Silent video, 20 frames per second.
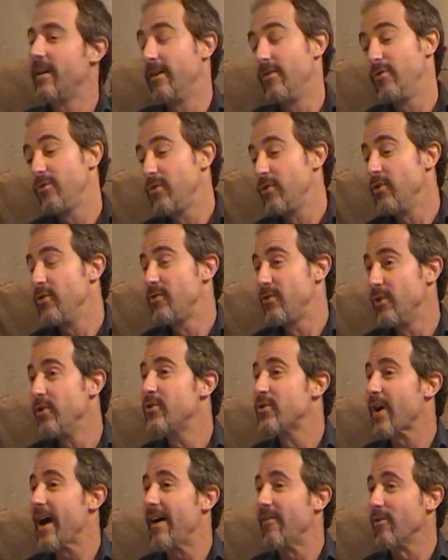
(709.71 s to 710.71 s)
you, you do
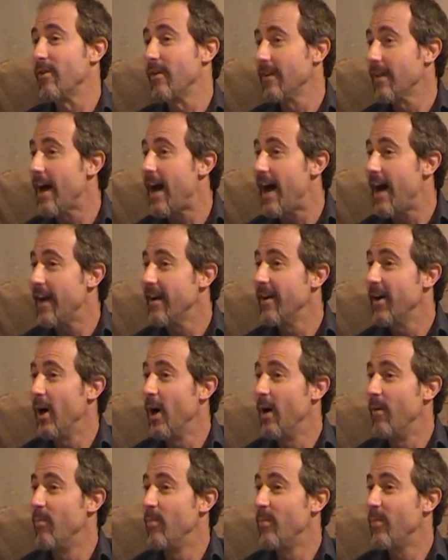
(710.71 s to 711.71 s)
travel a lot.
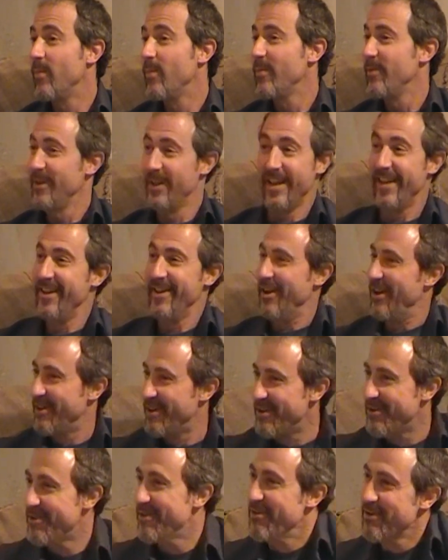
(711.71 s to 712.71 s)
Um, travel a lot you,
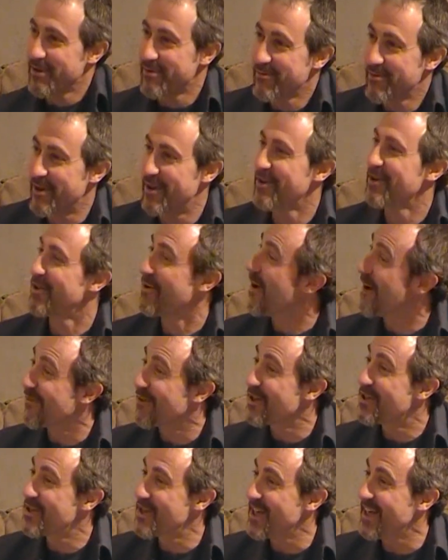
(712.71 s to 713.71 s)
now. you, you,
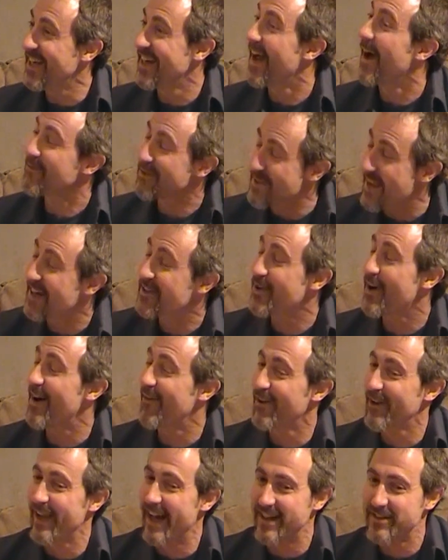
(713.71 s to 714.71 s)
ever cheat? Because I
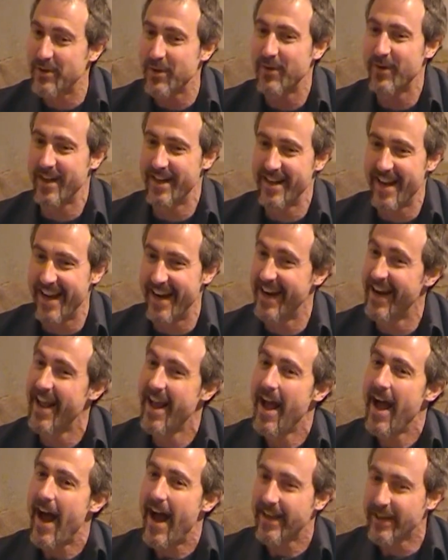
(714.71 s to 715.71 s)
travel a lot too, and, and
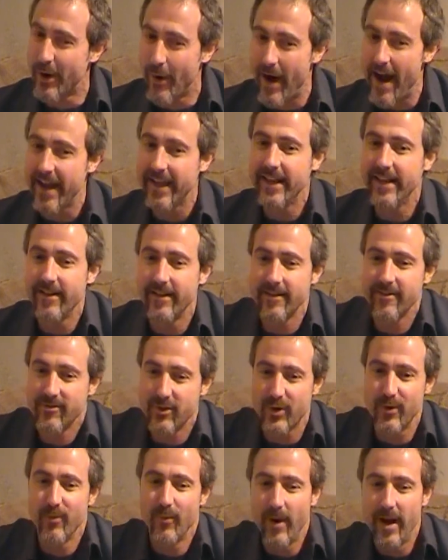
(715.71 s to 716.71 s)
you know I eat a
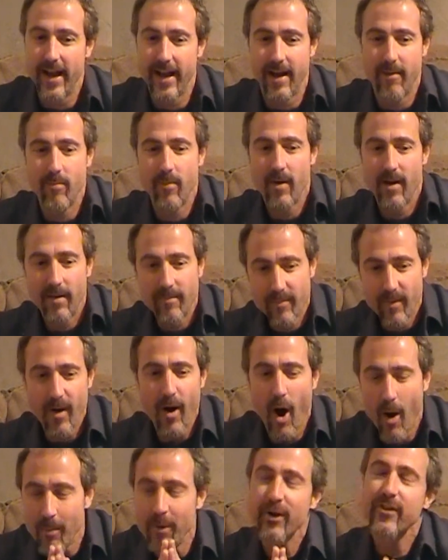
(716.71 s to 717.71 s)
certain way. I'm,
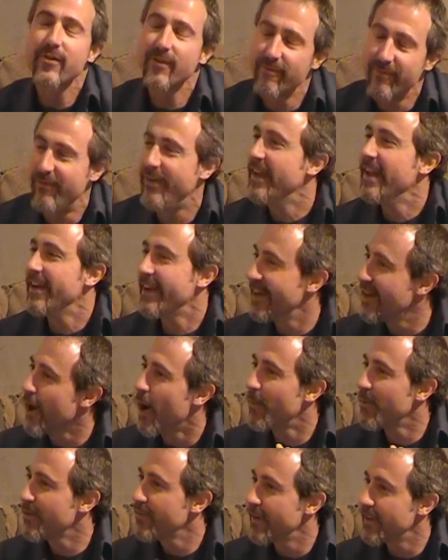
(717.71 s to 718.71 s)
almost vegan,
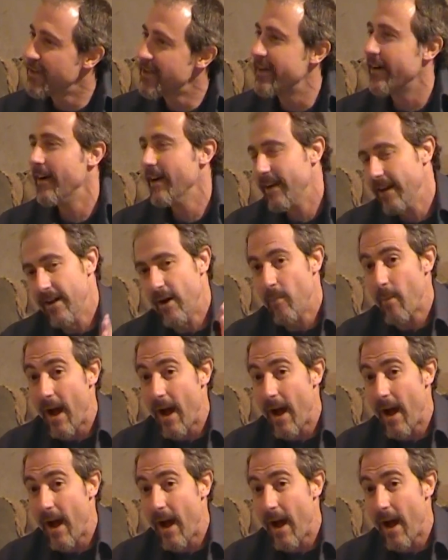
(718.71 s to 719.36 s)
almost vegetarian, you know,